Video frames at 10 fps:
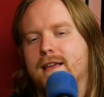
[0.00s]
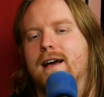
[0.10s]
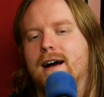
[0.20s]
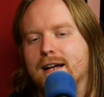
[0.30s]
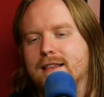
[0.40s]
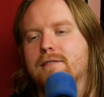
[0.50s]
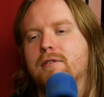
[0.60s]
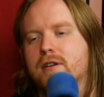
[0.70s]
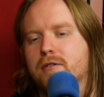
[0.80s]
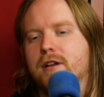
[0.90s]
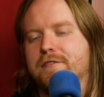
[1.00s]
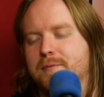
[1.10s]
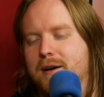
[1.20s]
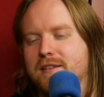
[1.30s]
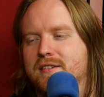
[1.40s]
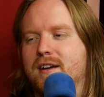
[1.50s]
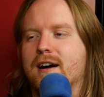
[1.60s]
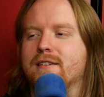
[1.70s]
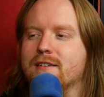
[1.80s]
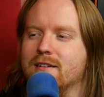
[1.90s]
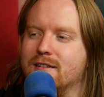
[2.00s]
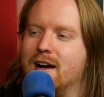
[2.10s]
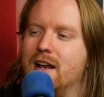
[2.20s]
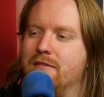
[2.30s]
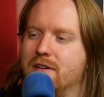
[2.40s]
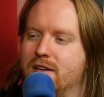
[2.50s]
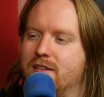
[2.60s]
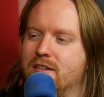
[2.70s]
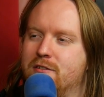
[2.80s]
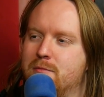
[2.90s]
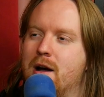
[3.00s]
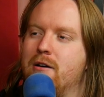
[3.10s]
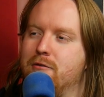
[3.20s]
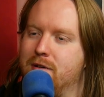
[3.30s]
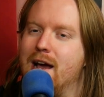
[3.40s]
Yeah, I think we know enough about this guy to kind of uh, assume how he would